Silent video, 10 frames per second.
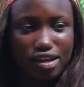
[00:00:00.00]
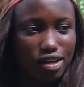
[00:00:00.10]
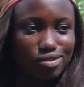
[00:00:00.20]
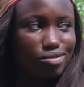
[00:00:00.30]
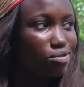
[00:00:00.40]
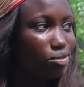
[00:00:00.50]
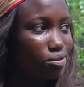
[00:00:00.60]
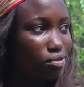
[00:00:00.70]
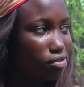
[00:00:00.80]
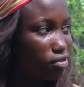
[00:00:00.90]
I don't
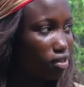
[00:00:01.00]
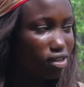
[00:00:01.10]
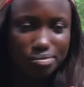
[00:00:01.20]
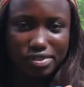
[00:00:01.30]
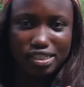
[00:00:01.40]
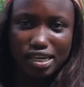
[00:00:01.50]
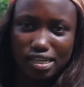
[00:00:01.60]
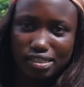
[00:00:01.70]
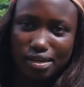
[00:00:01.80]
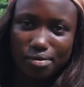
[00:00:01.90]
know anybody that
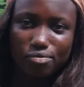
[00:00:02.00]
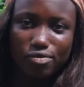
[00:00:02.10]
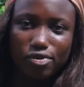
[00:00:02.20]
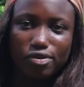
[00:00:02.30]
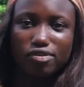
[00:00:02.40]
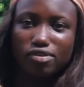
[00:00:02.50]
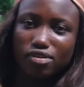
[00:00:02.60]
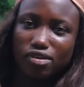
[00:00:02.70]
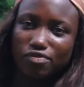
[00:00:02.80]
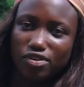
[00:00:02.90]
has that. But
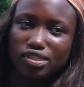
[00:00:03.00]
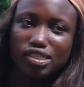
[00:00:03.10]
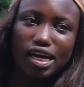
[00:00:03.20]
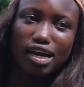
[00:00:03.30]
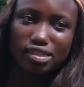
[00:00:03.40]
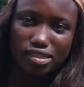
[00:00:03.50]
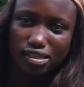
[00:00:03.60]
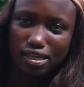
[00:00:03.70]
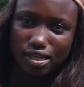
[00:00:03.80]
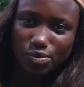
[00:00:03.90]
for the SARS
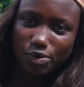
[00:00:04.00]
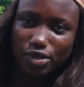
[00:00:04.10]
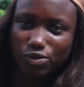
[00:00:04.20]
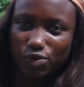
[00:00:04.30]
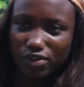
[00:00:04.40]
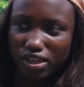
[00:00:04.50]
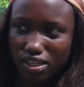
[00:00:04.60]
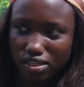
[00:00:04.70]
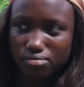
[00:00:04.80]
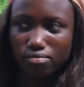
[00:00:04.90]
experience of a
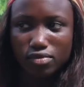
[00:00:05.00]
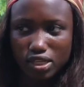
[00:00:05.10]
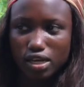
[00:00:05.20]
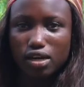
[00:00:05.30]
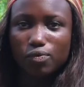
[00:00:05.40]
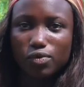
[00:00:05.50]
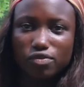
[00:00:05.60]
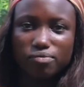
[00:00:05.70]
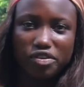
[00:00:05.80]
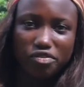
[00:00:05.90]
thing, yeah, one
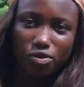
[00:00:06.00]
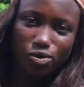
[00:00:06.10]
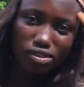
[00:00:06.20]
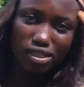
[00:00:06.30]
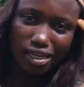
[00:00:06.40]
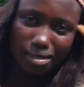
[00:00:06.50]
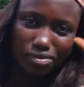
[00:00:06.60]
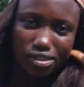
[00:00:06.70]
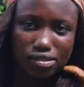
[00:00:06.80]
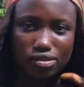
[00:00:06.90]
of my friends got
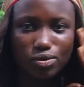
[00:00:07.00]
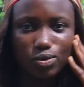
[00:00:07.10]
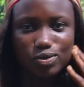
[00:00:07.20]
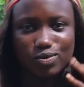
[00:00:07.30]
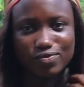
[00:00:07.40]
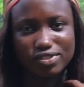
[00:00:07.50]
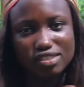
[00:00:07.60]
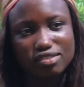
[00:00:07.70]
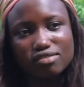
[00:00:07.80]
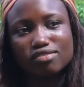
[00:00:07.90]
slapped because of it.
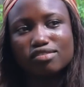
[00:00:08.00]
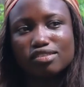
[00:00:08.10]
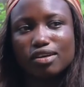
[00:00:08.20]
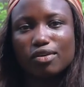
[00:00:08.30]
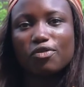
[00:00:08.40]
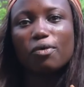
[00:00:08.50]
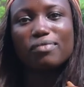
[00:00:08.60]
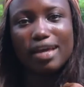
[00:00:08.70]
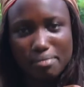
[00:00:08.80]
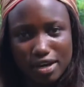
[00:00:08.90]
From
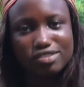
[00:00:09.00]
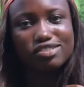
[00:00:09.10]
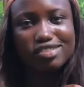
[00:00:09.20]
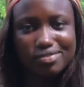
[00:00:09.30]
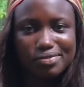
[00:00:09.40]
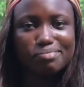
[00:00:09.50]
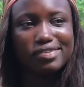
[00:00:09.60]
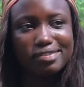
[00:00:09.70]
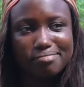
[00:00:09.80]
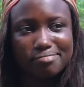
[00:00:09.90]
them, actually, from
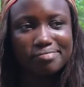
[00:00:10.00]
them.